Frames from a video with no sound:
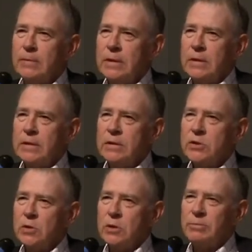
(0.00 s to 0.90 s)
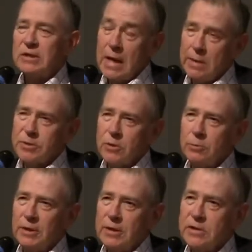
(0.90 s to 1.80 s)
is on the
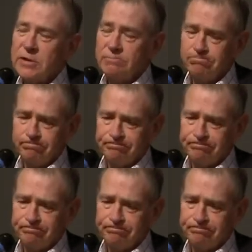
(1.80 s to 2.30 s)
Tapsco Basin.